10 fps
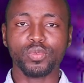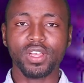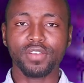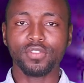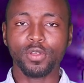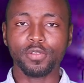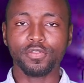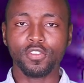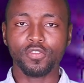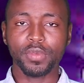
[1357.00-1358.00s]
have no
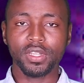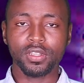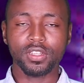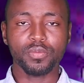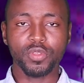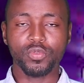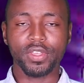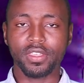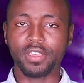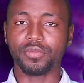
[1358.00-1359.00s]
involvement in the
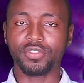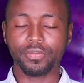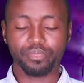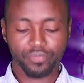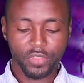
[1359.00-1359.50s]
midweek games.